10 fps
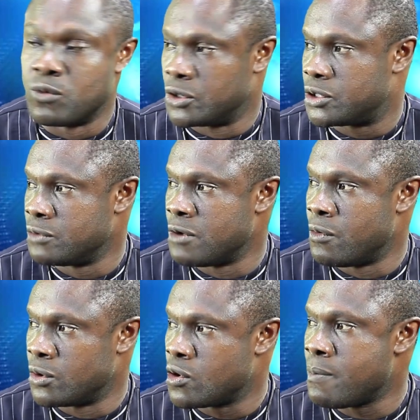
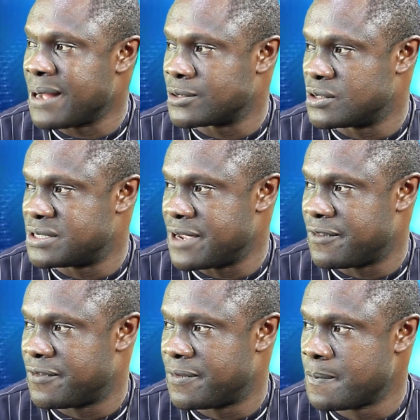would go back to
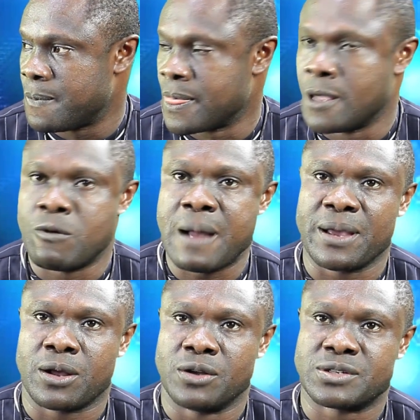safe. Why?
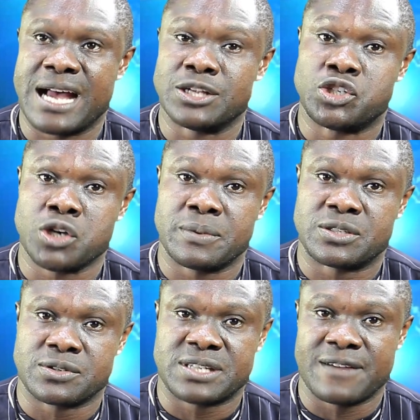Because our job
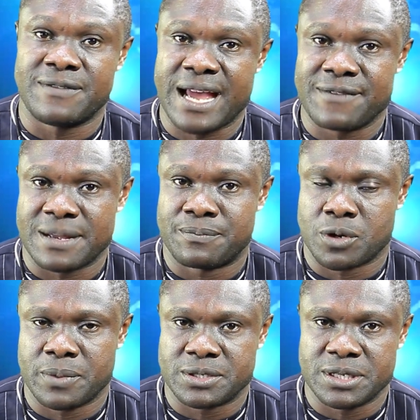is to save lives and
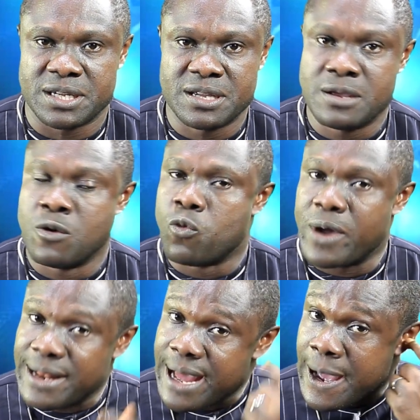property,
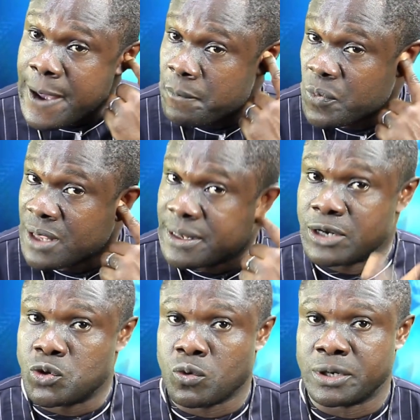whether they
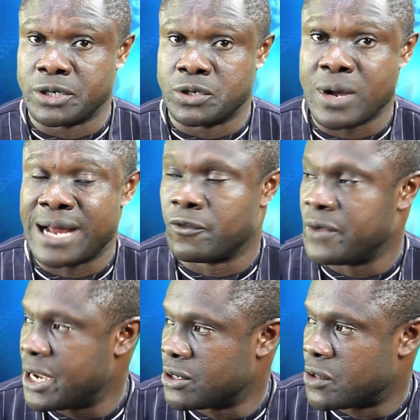do what they do out of
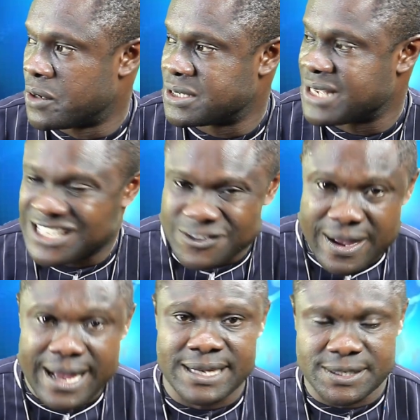ignorance. As
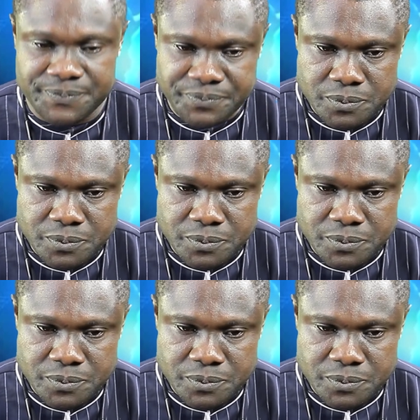far as